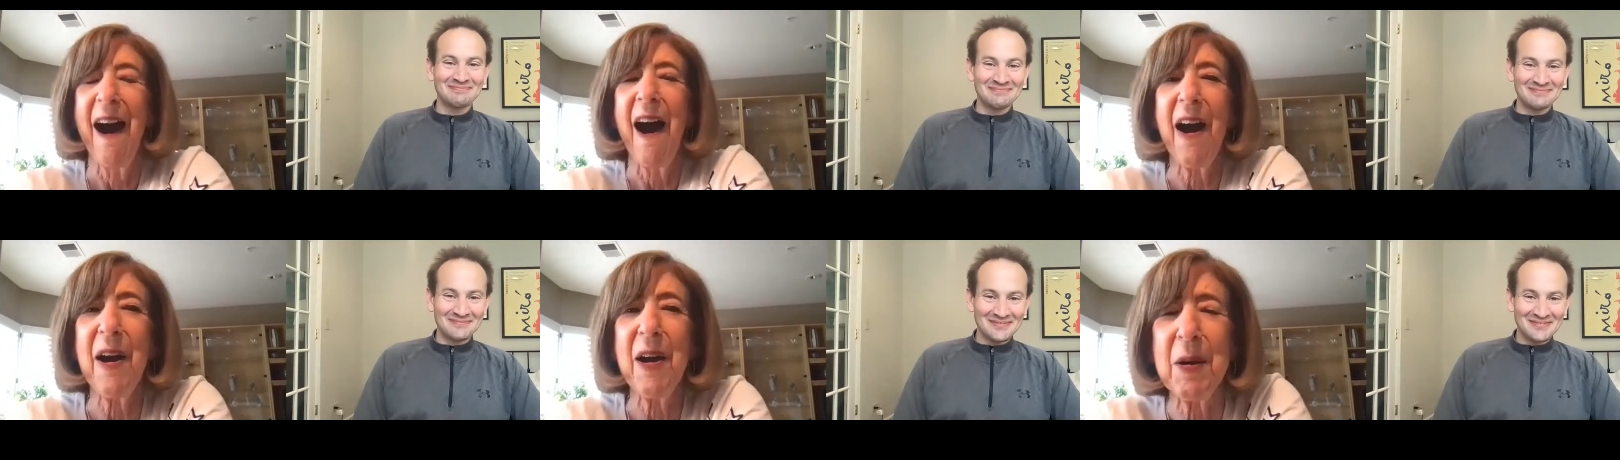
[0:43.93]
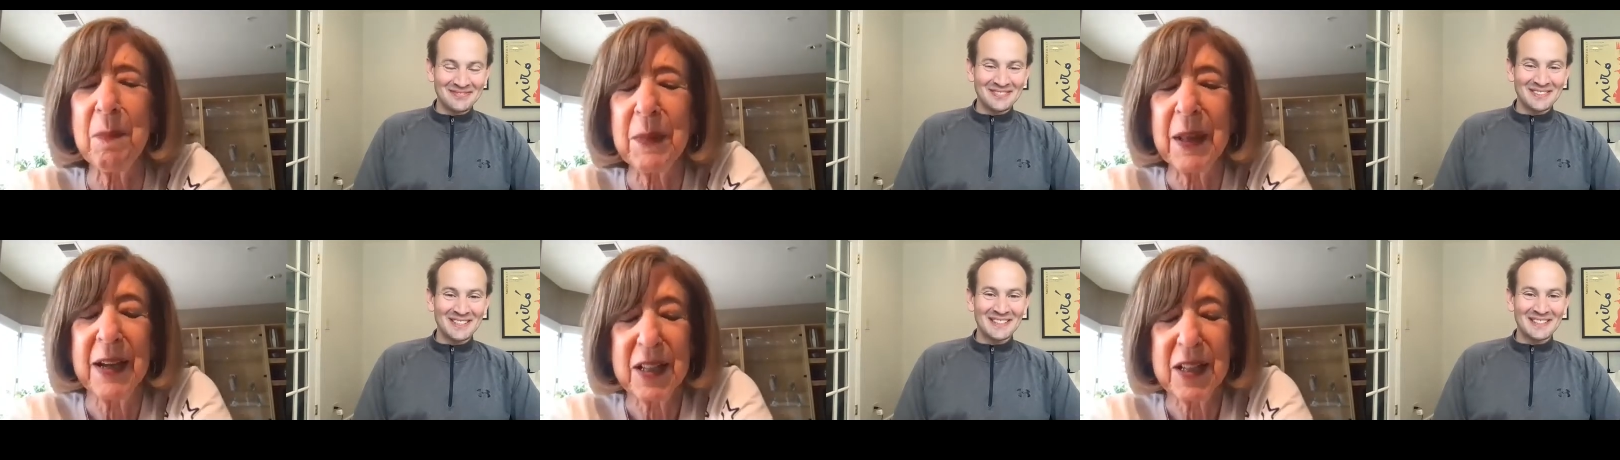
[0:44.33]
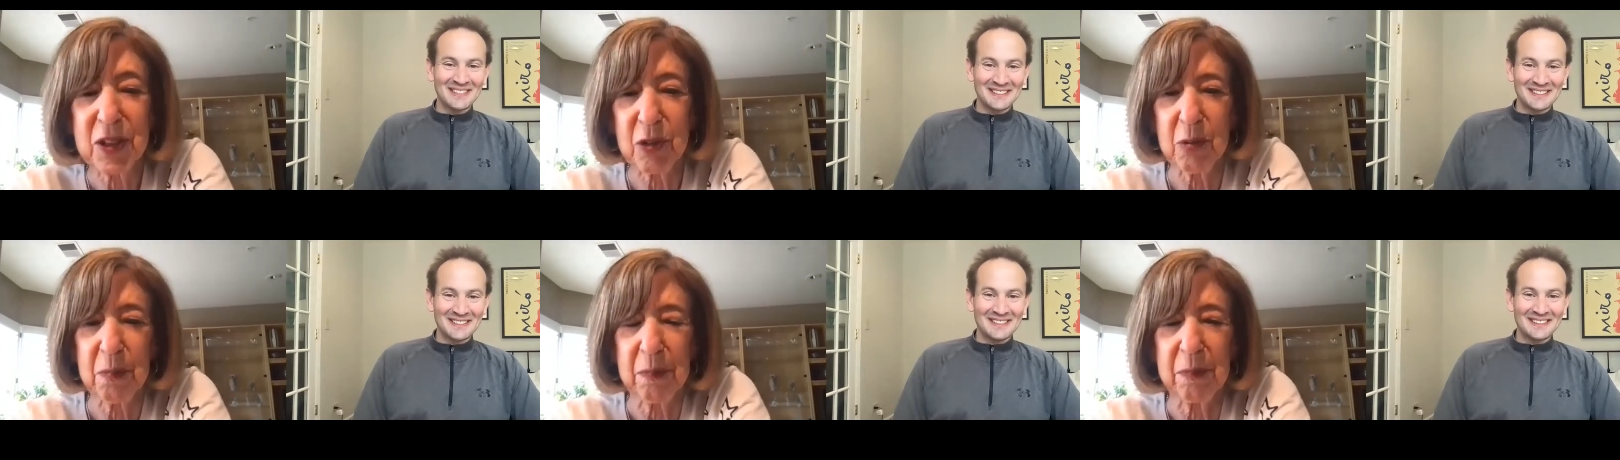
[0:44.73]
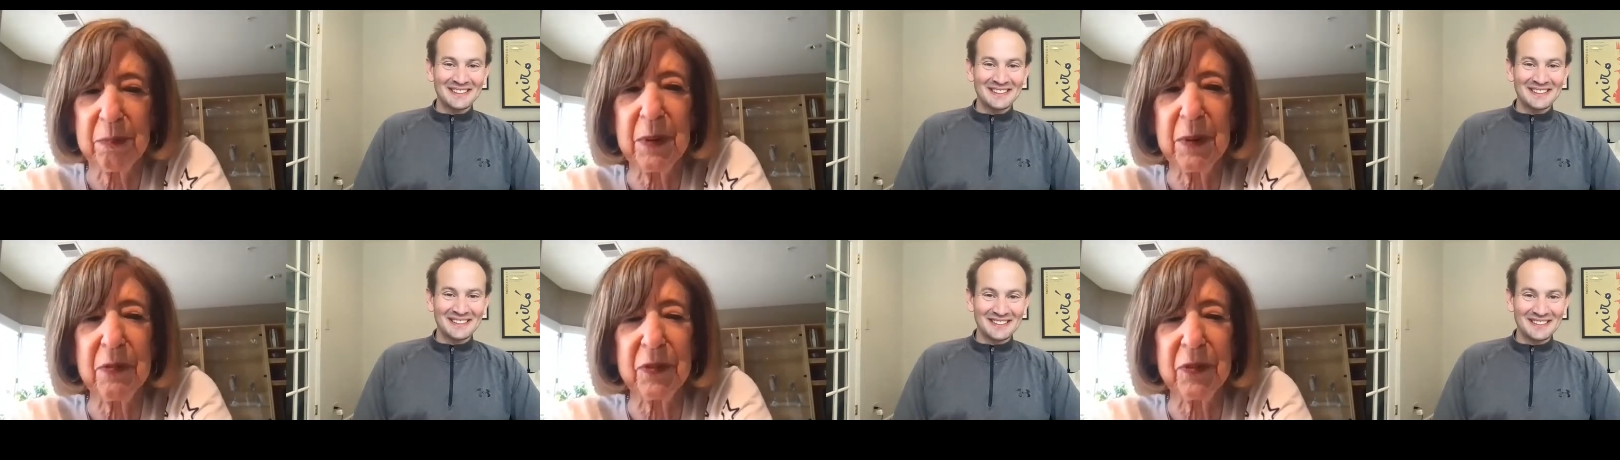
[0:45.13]
Speaker 1: Um, so
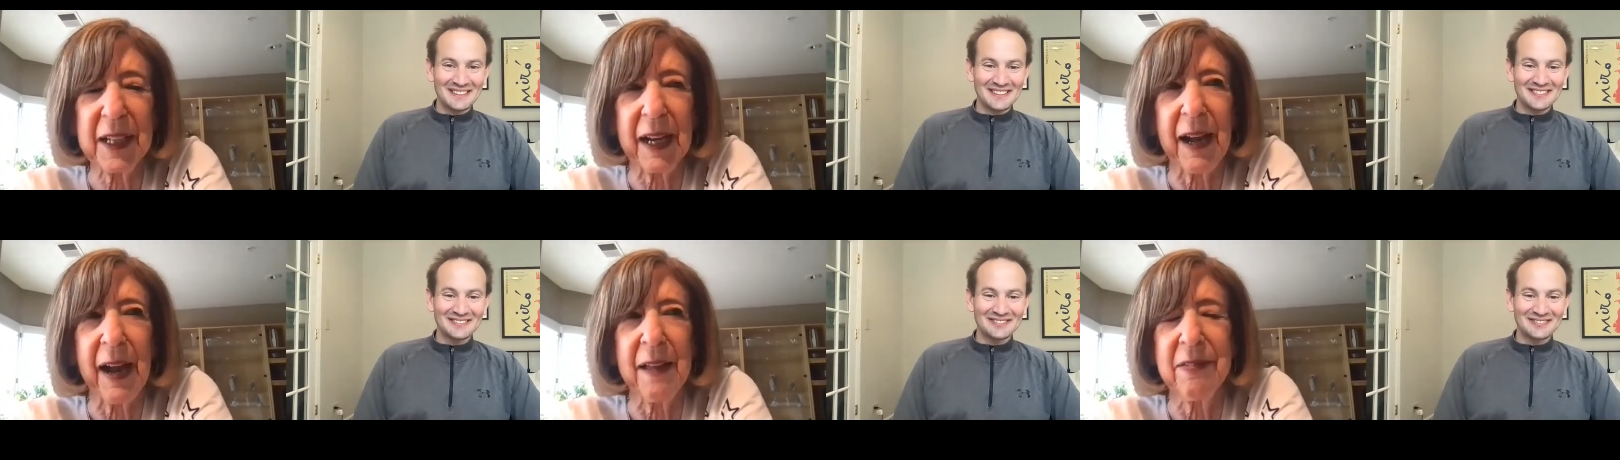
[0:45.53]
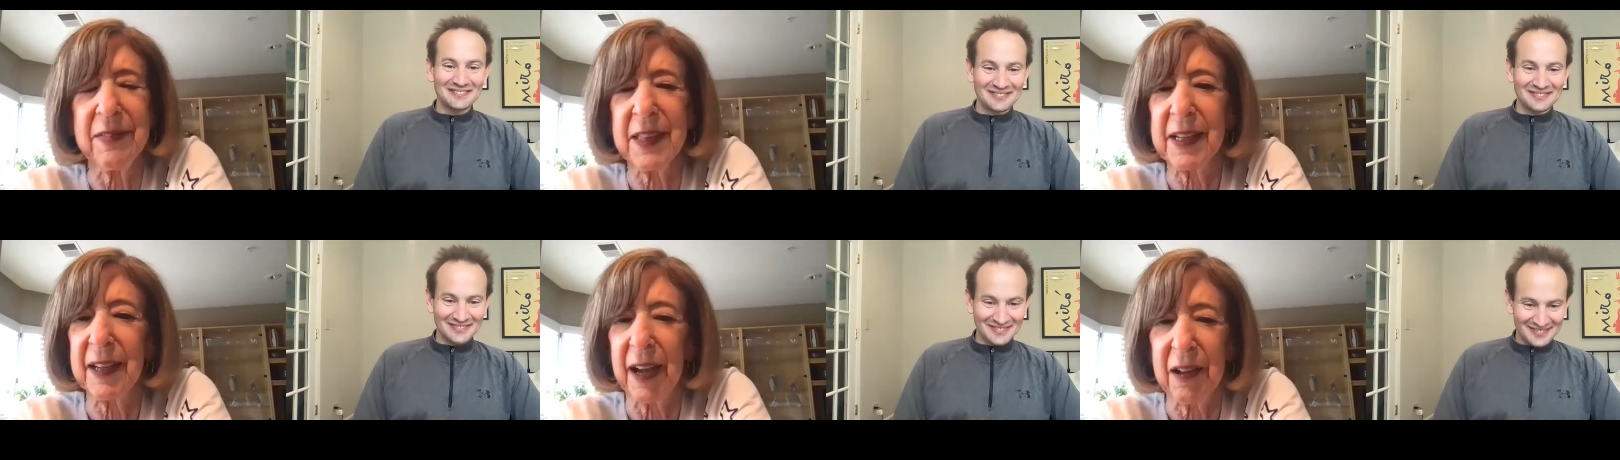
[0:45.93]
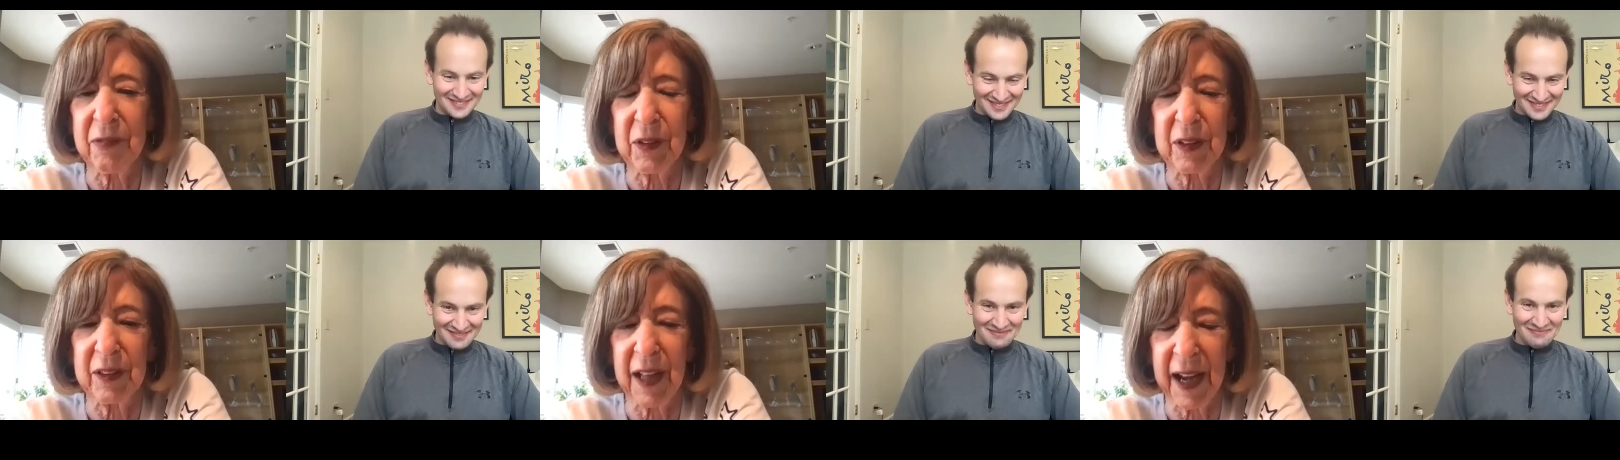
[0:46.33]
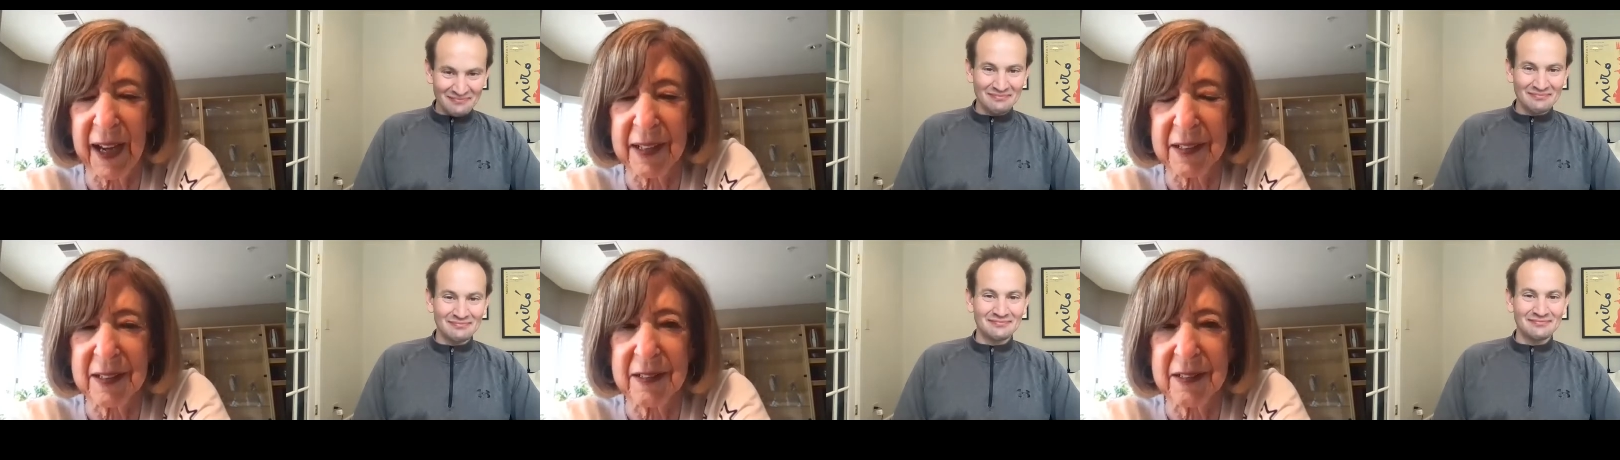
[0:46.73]
briefly, I think I have a
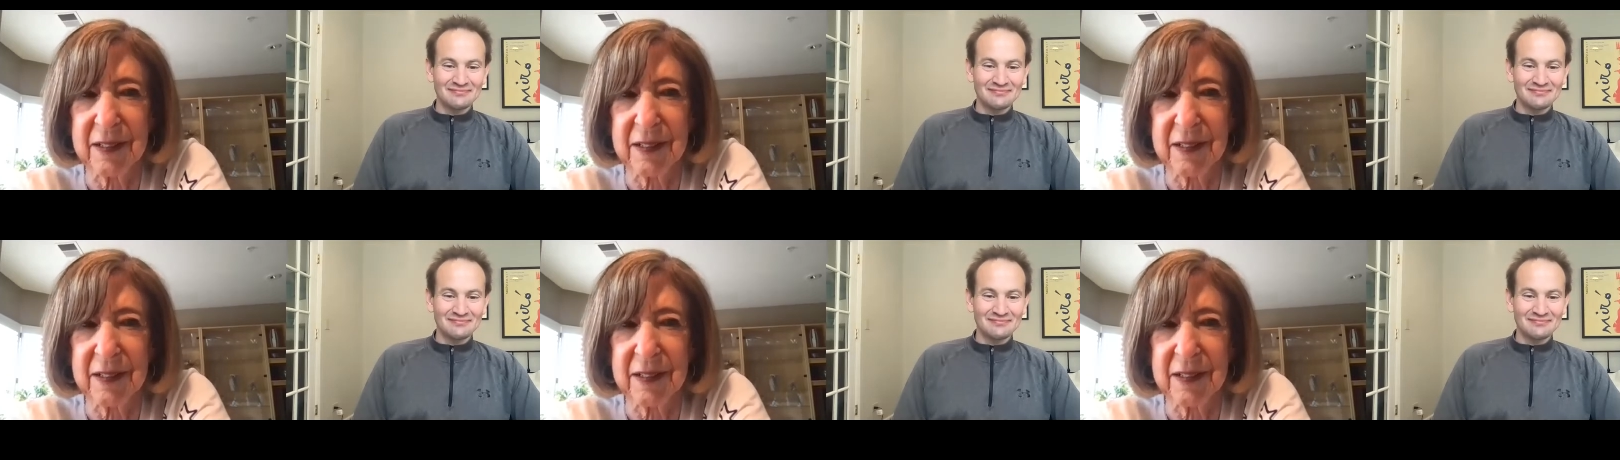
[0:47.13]
lot.